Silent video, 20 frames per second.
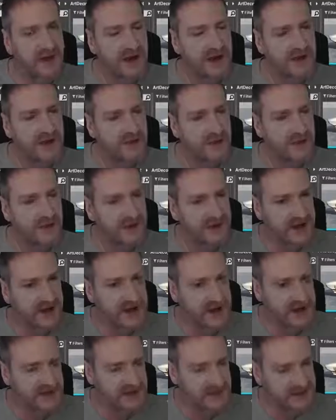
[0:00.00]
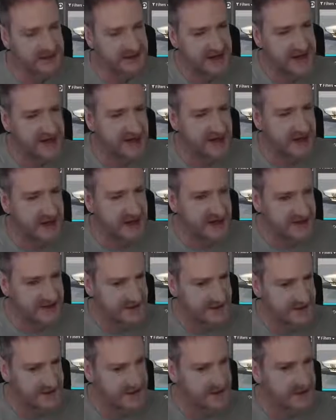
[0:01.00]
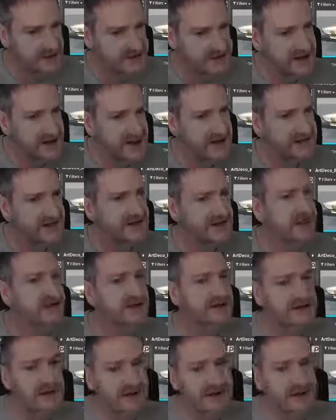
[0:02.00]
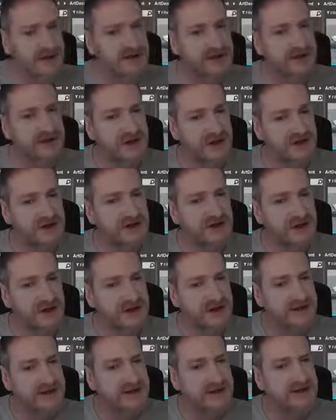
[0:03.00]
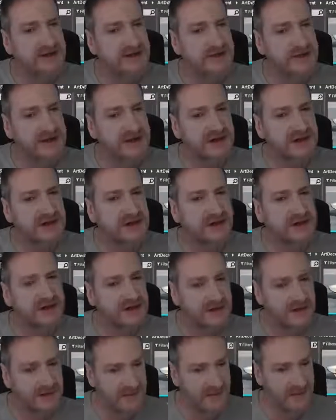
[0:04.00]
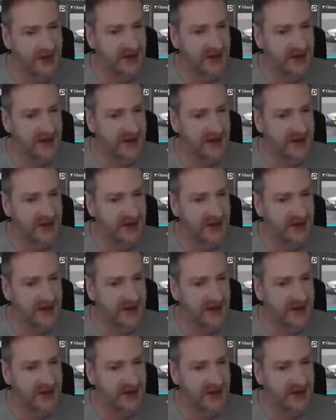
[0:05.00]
but the stained glass in the doors downstairs just use a translucent material,